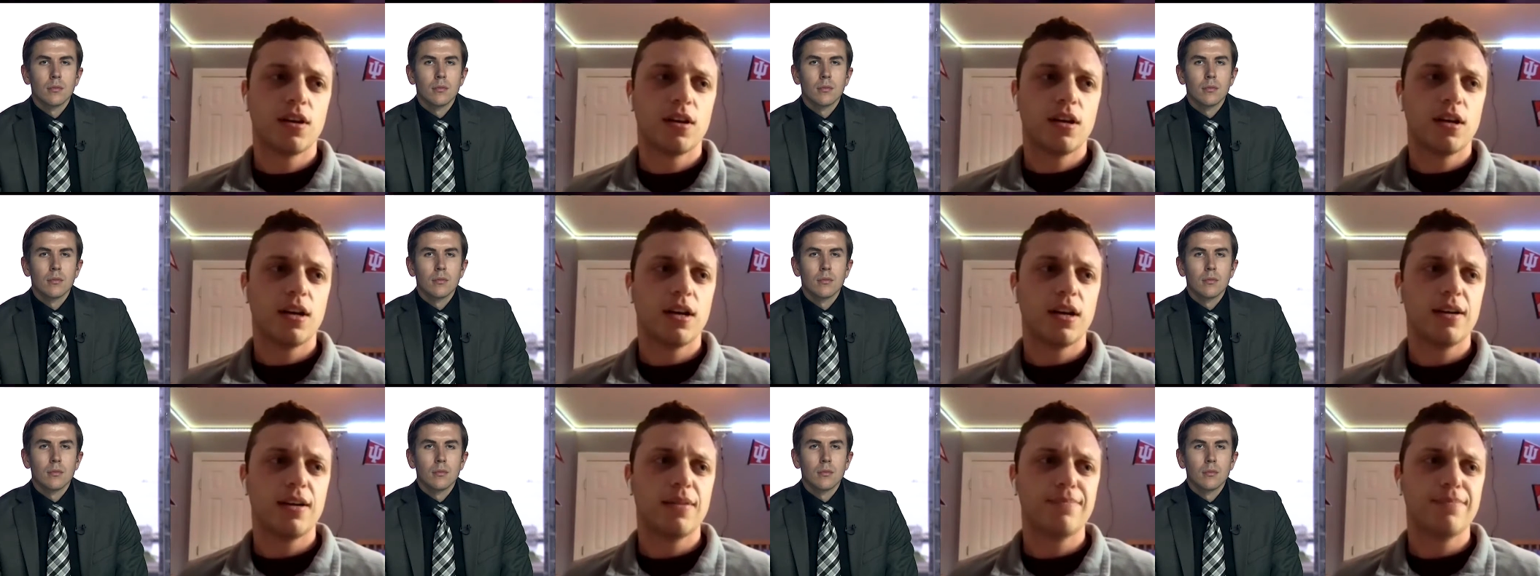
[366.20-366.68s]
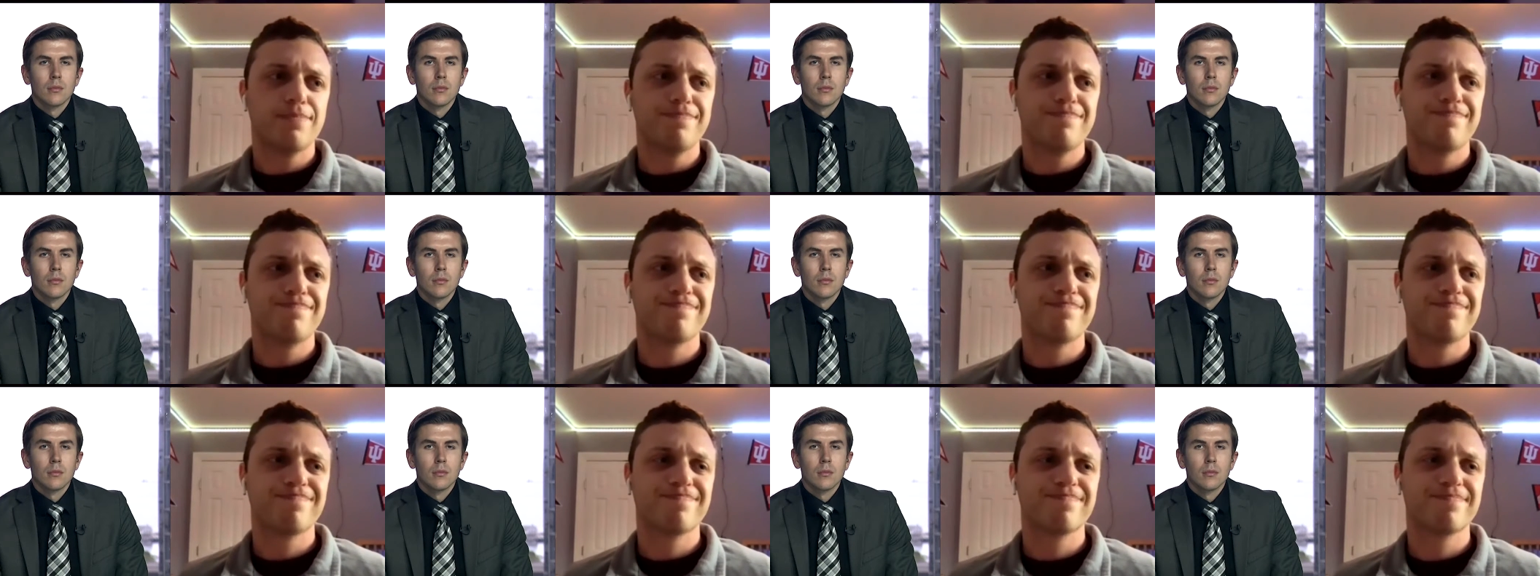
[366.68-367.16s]
Speaker 1: Um,
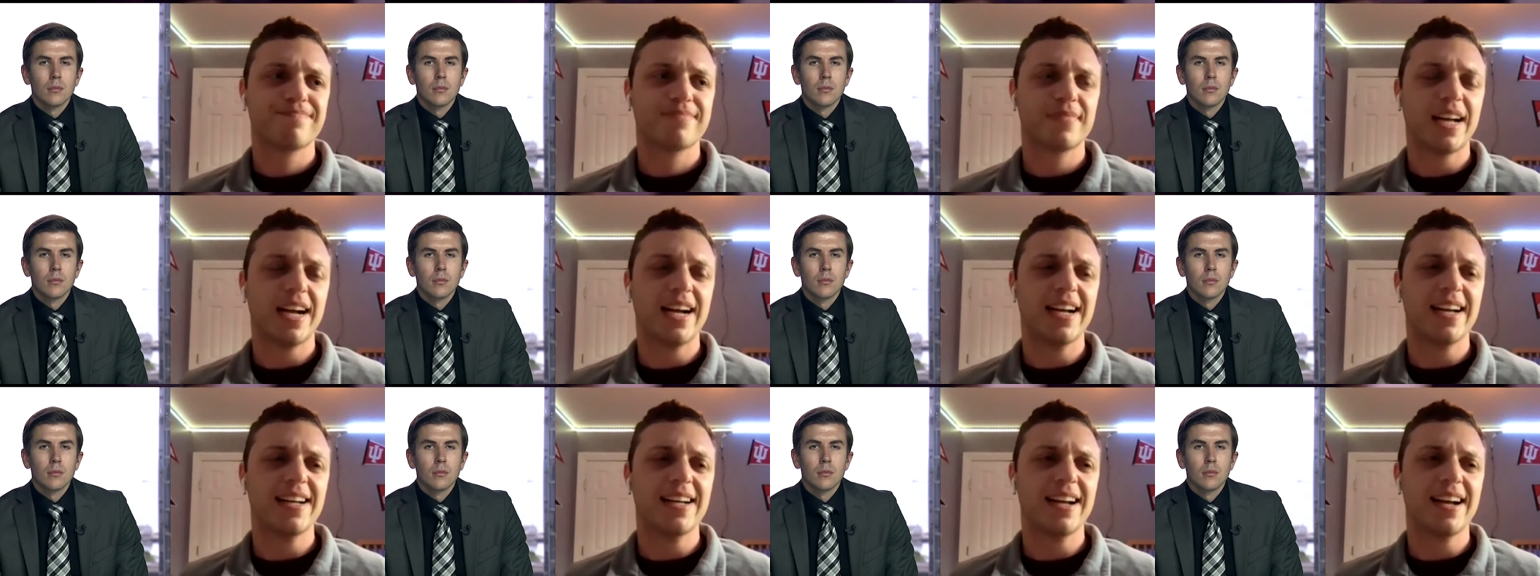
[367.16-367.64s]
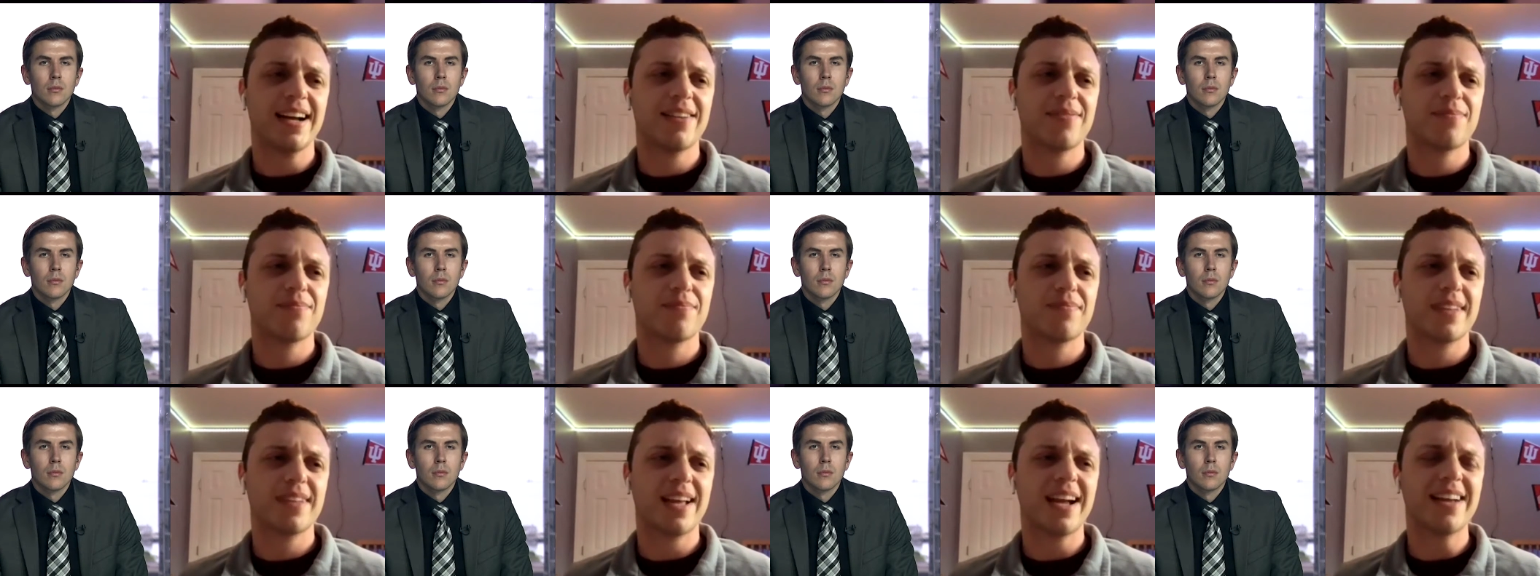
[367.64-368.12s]
I
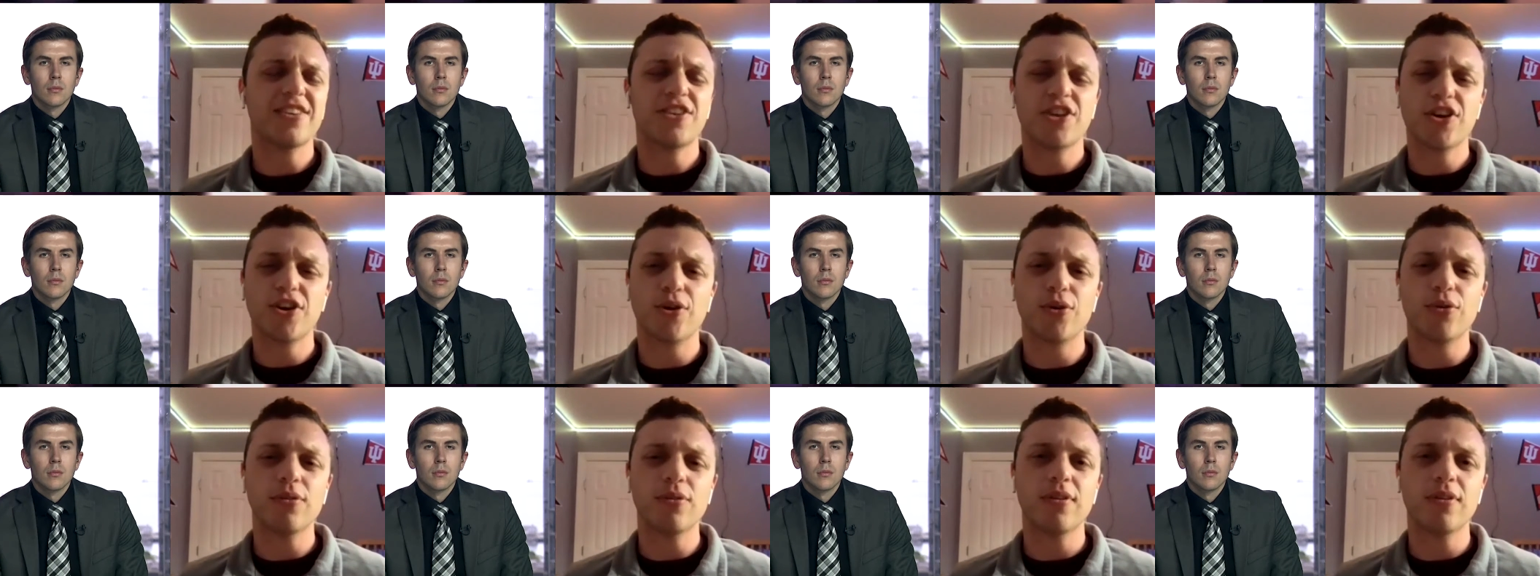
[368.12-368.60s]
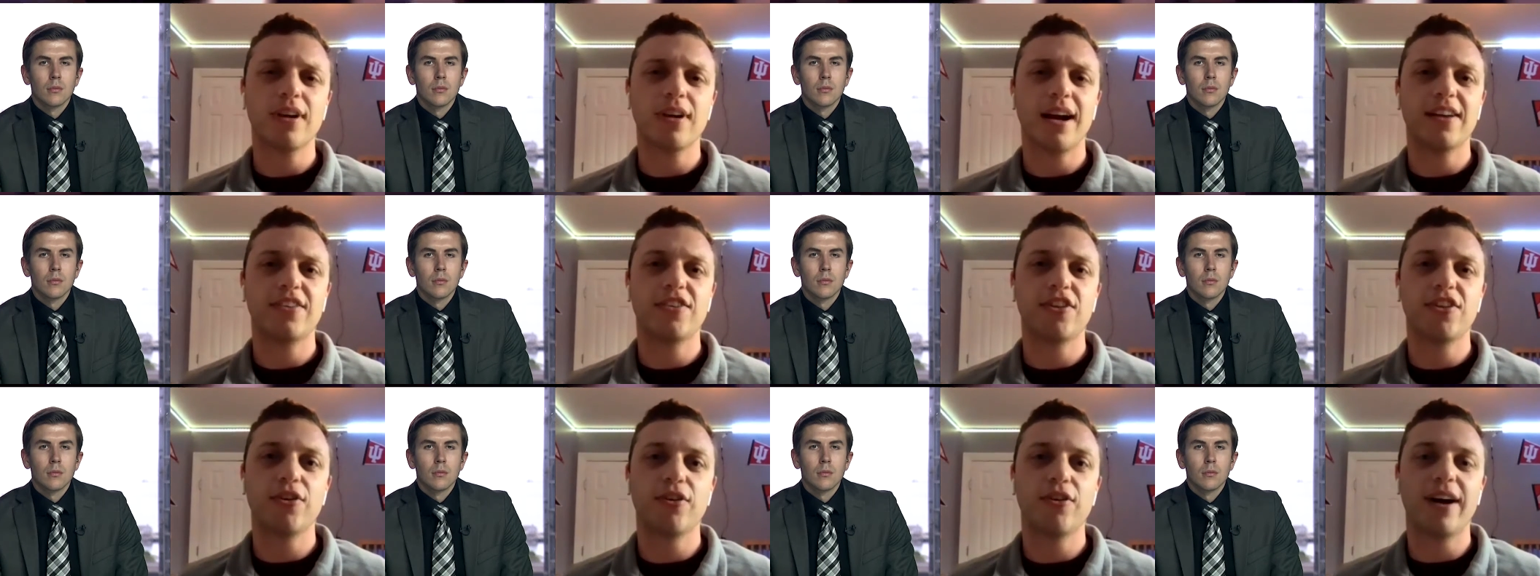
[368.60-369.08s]
I do, I
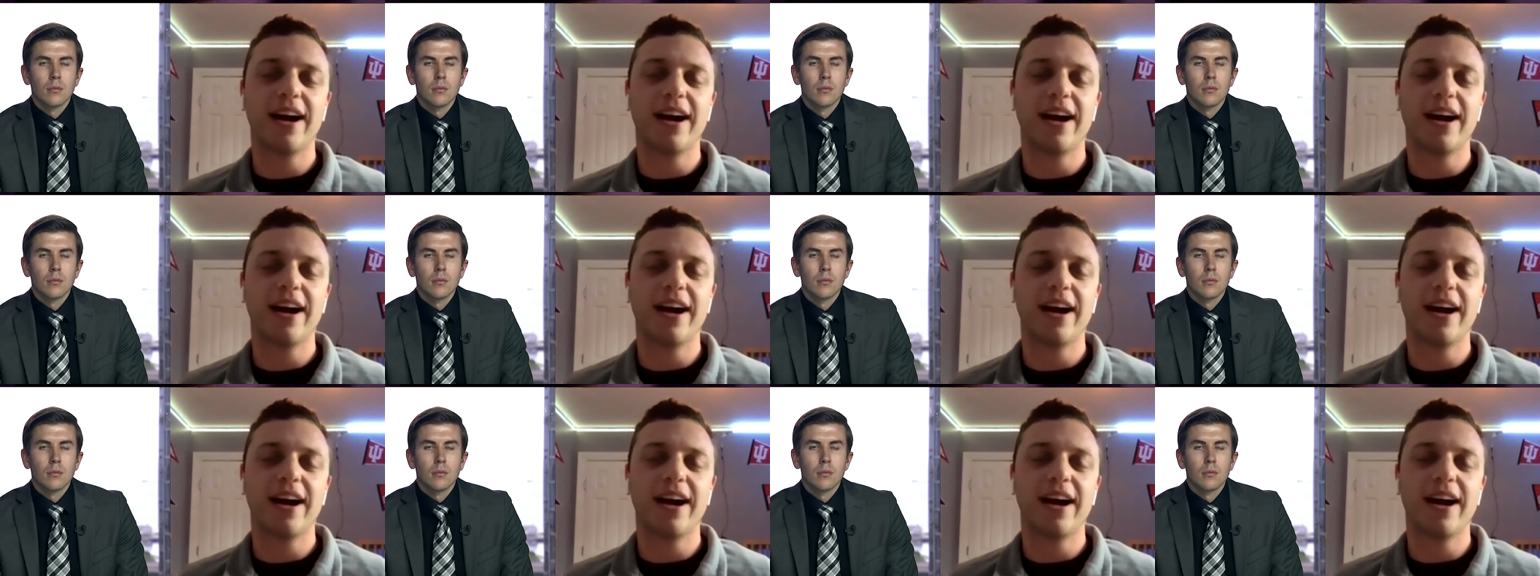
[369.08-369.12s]
do.